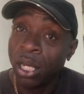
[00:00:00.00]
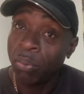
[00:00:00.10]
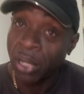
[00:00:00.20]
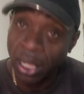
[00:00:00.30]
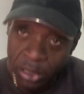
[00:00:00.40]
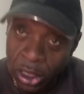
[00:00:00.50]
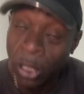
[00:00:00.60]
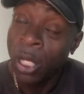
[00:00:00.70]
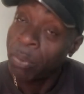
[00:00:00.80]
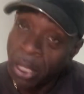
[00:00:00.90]
but
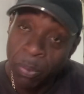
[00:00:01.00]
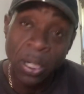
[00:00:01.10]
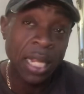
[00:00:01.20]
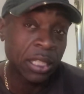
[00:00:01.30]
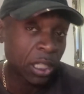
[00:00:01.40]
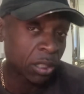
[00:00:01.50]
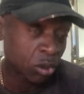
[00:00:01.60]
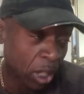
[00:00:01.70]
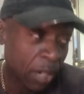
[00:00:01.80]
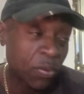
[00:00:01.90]
people like
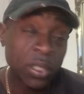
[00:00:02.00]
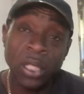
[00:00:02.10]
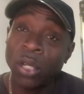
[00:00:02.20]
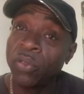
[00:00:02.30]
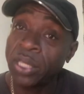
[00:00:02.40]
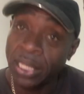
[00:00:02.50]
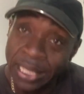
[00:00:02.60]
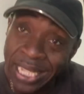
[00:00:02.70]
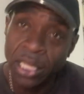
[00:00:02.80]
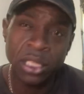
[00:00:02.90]
Drakeford and obviously
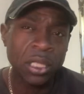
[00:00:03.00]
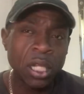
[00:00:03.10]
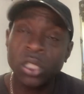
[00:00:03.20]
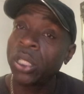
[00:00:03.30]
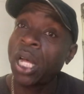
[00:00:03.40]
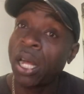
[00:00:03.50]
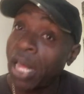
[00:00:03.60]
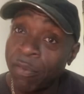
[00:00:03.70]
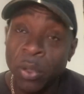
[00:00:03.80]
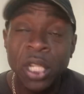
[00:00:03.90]
Nicola Sturgeon
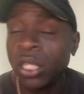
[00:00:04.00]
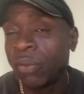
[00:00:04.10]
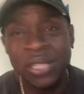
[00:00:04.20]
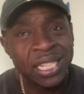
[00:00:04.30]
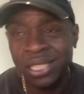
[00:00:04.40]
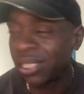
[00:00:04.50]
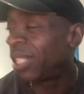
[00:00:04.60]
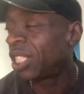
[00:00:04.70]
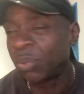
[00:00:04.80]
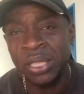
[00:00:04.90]
Nicola
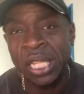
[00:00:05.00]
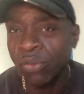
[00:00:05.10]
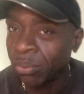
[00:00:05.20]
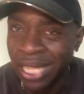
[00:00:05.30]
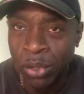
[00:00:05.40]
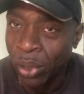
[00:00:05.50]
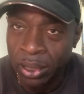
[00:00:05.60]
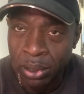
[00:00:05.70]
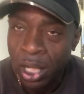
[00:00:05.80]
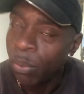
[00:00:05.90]
Sturgeon's been there from day one.
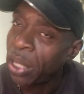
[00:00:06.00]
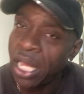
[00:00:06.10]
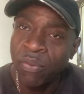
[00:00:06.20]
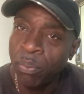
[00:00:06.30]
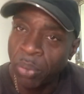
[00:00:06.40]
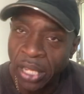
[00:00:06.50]
Even